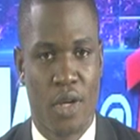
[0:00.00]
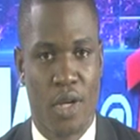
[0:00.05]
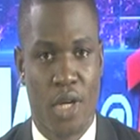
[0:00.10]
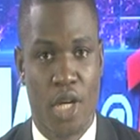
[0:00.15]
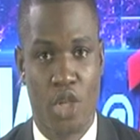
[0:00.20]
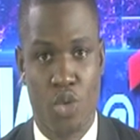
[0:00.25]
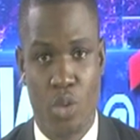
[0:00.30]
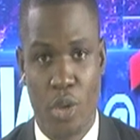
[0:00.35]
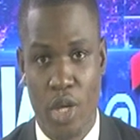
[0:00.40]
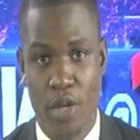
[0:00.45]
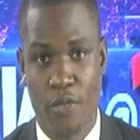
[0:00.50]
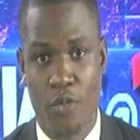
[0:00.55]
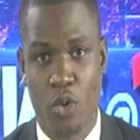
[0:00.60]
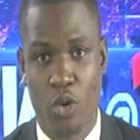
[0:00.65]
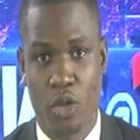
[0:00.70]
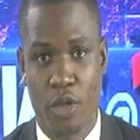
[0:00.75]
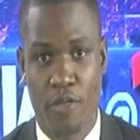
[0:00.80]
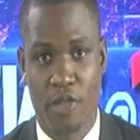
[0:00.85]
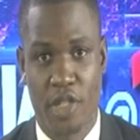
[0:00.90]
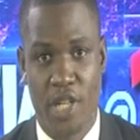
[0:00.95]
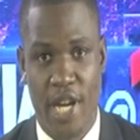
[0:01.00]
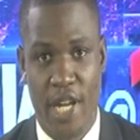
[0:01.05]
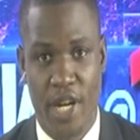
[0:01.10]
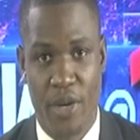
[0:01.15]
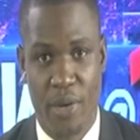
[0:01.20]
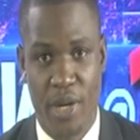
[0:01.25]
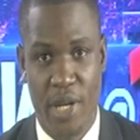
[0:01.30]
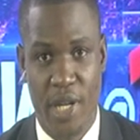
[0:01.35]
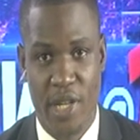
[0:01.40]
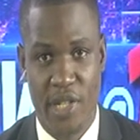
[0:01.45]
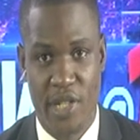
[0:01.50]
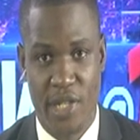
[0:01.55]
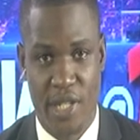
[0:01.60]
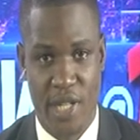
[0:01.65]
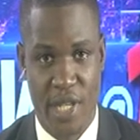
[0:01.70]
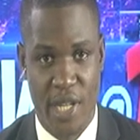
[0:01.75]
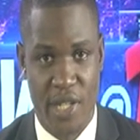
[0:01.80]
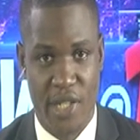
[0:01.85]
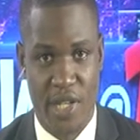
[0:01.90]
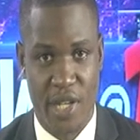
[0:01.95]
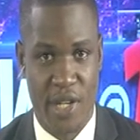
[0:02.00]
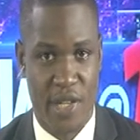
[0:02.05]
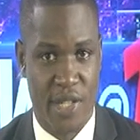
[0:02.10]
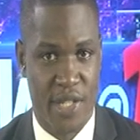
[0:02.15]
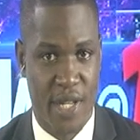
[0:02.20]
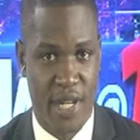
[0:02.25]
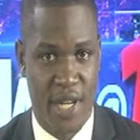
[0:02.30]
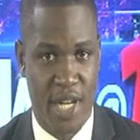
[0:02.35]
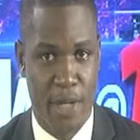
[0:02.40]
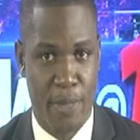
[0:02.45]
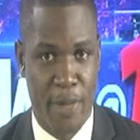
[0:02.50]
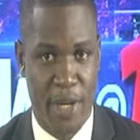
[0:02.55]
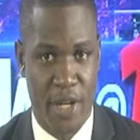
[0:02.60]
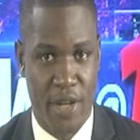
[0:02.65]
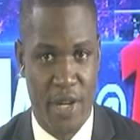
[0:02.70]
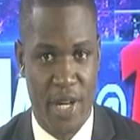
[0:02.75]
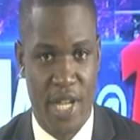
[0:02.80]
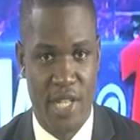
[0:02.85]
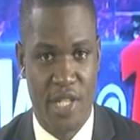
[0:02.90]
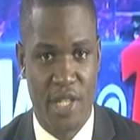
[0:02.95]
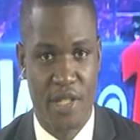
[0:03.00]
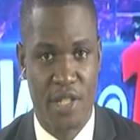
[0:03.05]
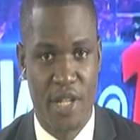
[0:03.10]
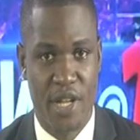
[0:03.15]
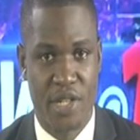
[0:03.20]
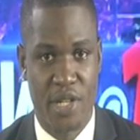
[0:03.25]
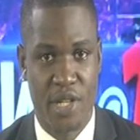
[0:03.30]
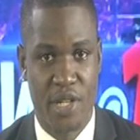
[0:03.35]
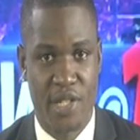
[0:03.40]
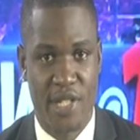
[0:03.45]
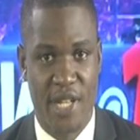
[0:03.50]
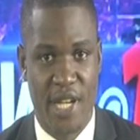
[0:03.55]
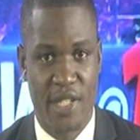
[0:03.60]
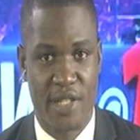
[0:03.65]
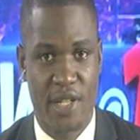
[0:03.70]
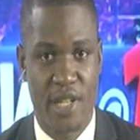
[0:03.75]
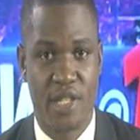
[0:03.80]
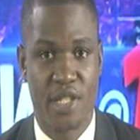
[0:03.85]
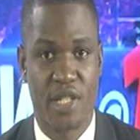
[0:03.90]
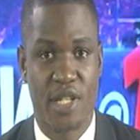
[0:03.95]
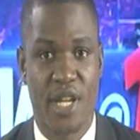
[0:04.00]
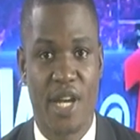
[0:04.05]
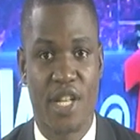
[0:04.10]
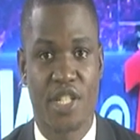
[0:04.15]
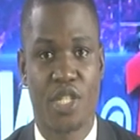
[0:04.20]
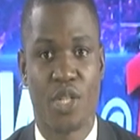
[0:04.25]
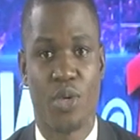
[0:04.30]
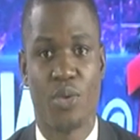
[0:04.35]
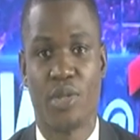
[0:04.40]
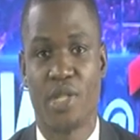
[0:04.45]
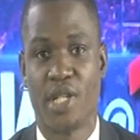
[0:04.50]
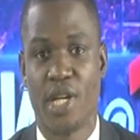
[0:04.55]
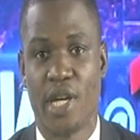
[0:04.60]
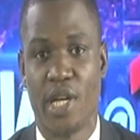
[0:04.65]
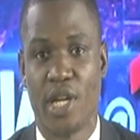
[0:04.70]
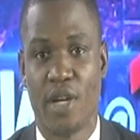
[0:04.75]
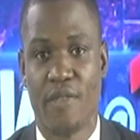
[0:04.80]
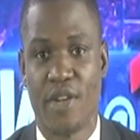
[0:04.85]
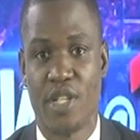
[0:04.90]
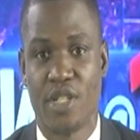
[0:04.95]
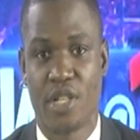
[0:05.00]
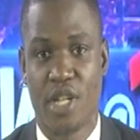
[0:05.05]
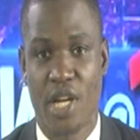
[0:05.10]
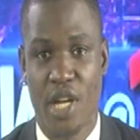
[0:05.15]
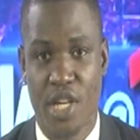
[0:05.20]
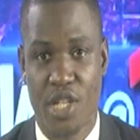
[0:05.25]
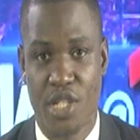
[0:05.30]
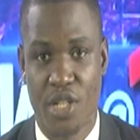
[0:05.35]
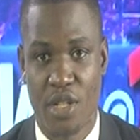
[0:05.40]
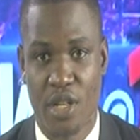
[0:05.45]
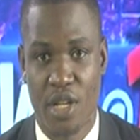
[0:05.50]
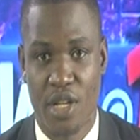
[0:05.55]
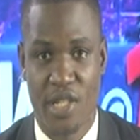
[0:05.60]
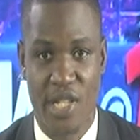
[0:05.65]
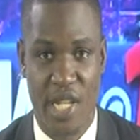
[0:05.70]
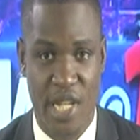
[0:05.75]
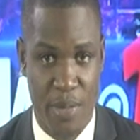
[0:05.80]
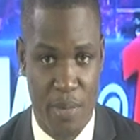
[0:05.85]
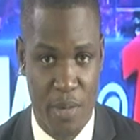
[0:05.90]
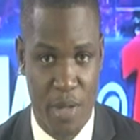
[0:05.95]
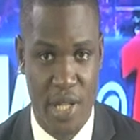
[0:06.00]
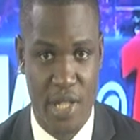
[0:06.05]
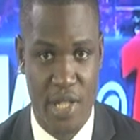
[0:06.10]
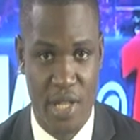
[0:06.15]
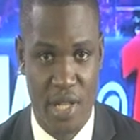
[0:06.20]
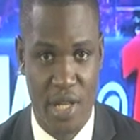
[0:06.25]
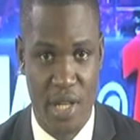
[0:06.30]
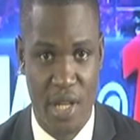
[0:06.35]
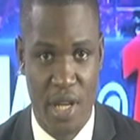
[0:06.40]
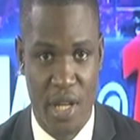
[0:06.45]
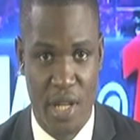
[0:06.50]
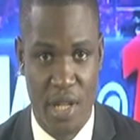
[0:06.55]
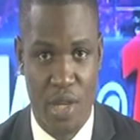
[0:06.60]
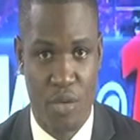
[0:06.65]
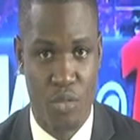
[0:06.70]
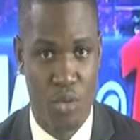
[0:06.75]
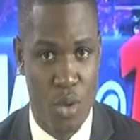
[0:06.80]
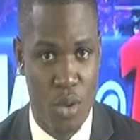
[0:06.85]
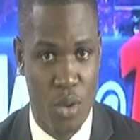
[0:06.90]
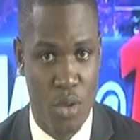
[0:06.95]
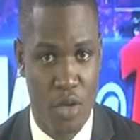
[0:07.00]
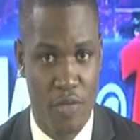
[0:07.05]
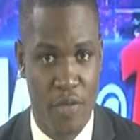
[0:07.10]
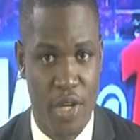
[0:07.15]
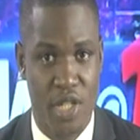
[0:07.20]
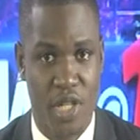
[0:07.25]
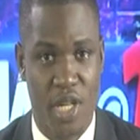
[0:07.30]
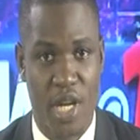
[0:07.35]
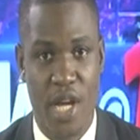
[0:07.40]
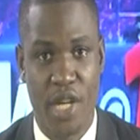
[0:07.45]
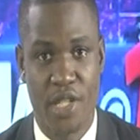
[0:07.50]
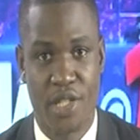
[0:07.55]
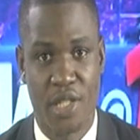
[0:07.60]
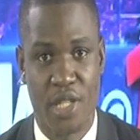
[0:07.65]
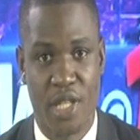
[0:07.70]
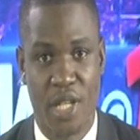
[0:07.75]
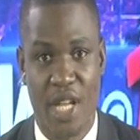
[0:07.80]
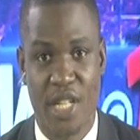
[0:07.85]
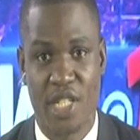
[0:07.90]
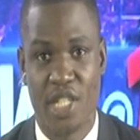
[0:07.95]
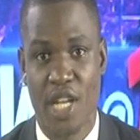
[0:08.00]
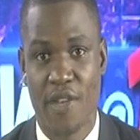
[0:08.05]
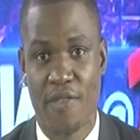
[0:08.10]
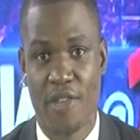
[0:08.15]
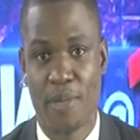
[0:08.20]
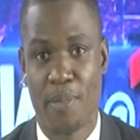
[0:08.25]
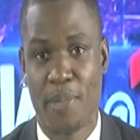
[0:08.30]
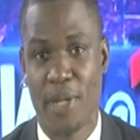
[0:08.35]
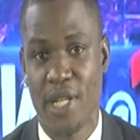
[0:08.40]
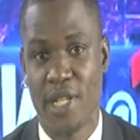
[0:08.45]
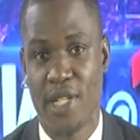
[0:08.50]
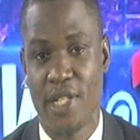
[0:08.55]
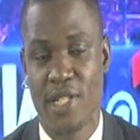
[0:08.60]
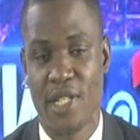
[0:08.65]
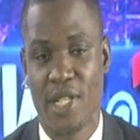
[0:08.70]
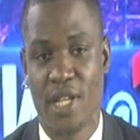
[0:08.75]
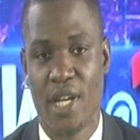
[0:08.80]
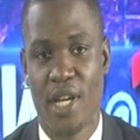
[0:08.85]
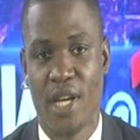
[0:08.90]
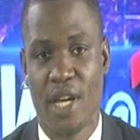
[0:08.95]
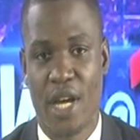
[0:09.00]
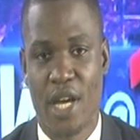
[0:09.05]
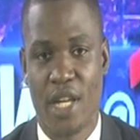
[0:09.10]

The 24th of January is a day set aside by the United Nations as International Day of Education in celebrating the role of education in achieving peace and